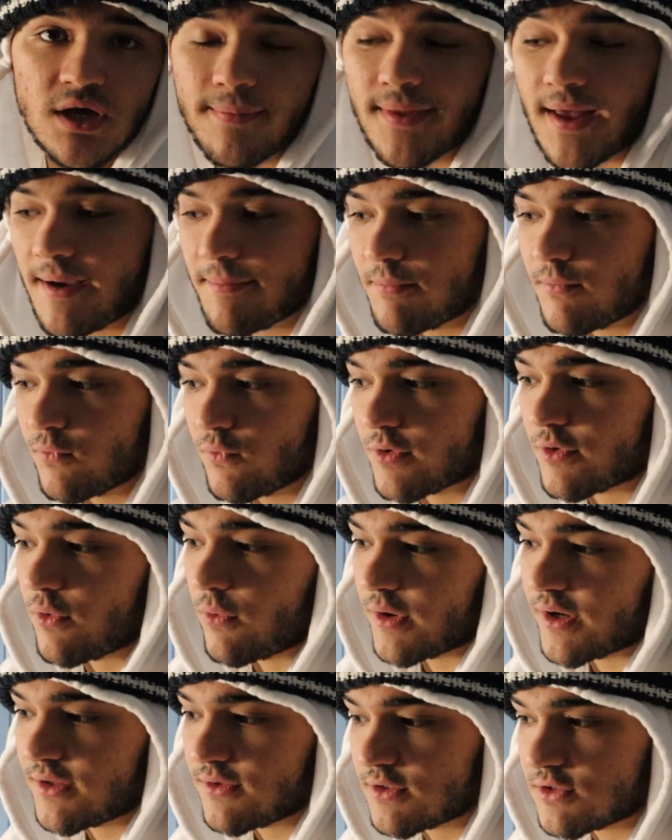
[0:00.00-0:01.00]
I'm not
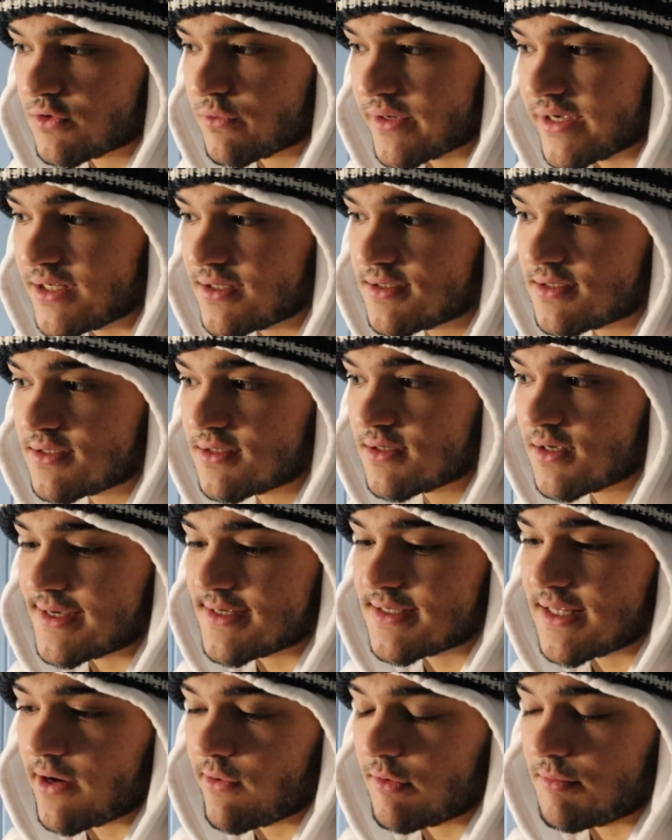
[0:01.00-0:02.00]
recording the tweets
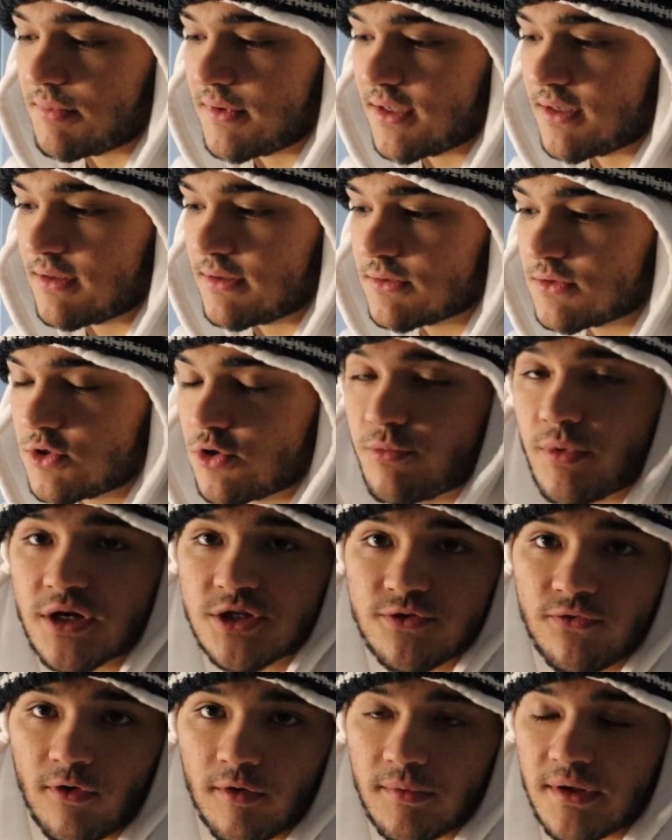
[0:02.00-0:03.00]
as that would be too
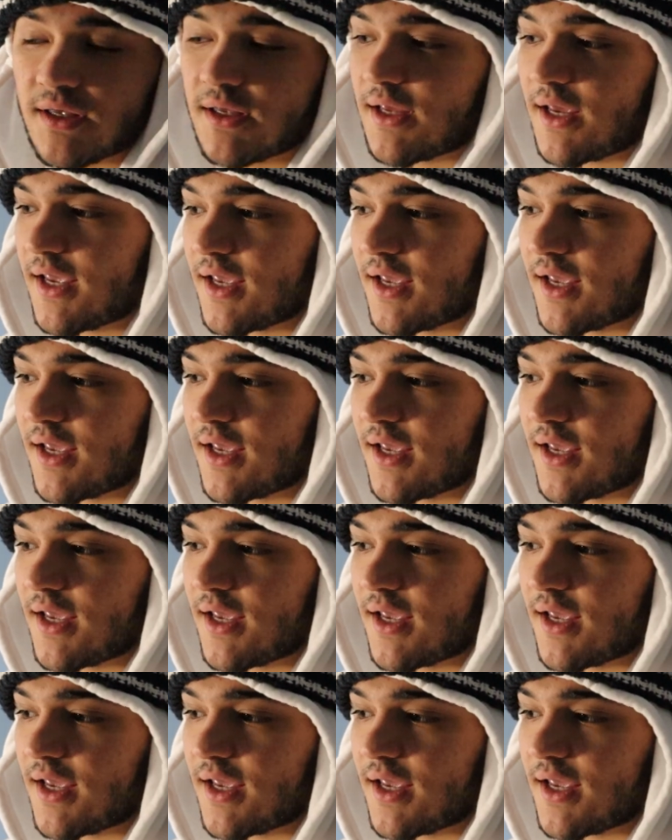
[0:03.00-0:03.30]
much for me,